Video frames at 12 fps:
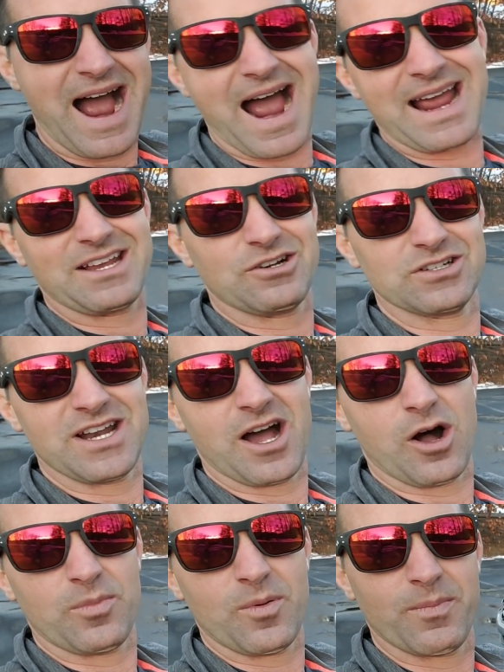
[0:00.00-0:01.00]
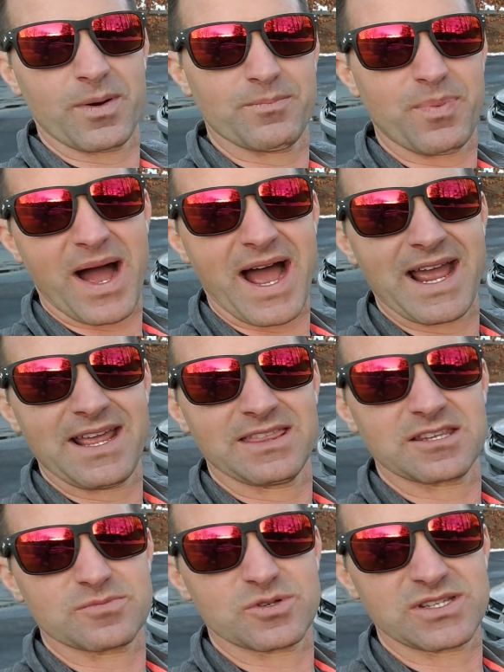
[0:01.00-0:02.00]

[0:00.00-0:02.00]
I couldn't help but buy this